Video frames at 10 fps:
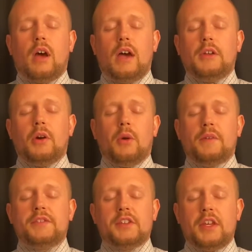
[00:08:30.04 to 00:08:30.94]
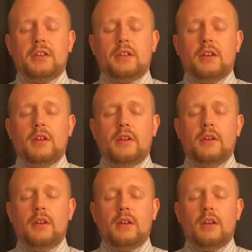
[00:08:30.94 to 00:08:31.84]
I know I've sinned.
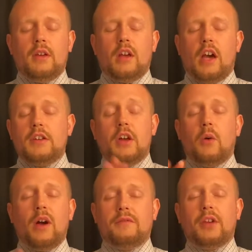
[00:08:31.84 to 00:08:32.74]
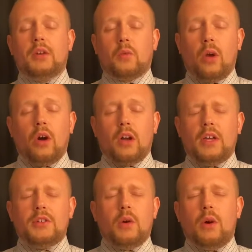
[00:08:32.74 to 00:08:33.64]
I know I've done wrong.
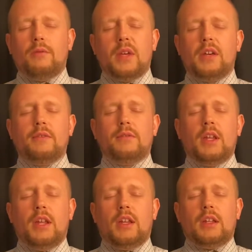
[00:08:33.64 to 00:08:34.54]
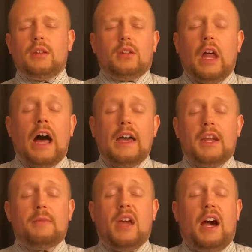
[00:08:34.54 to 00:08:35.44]
I know I may have lied.
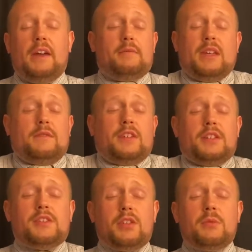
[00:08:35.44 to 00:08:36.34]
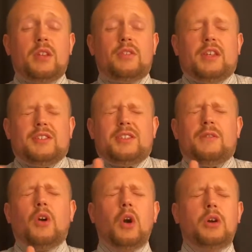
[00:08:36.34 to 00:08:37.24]
I may, I may have done so many things that
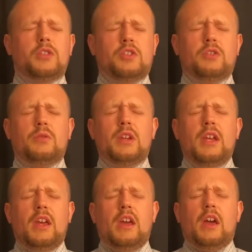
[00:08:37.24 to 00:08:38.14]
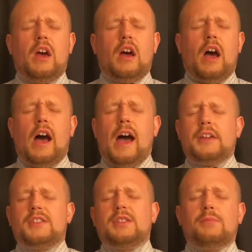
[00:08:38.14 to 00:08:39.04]
have hurt you. And
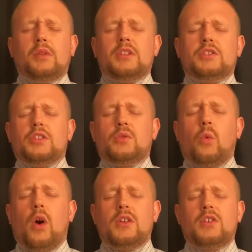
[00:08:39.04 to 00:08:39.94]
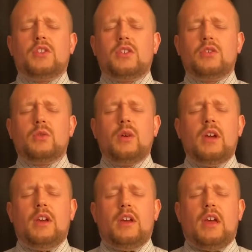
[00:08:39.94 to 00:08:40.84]
I simply just want to
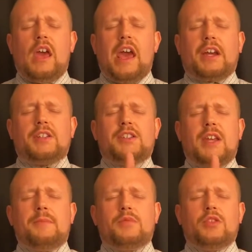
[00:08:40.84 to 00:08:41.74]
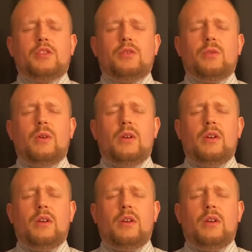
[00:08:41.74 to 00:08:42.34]
accept you